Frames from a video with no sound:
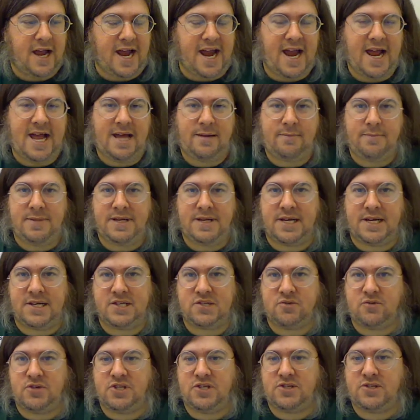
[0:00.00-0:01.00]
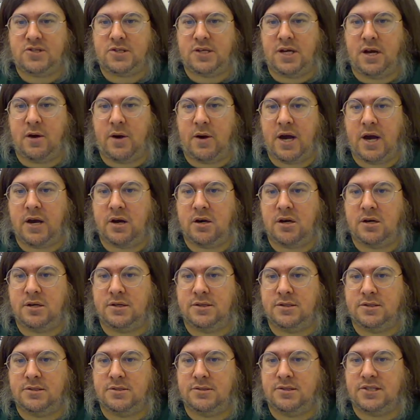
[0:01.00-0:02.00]
And because it was, you know, 100
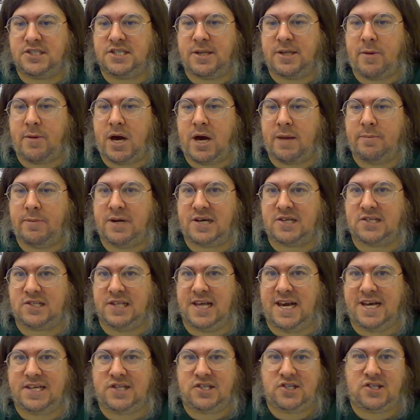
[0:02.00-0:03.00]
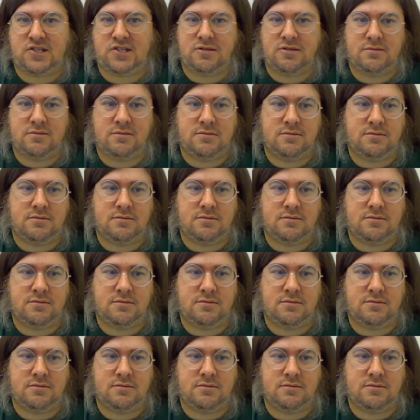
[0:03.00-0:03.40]
and some odd bucks less,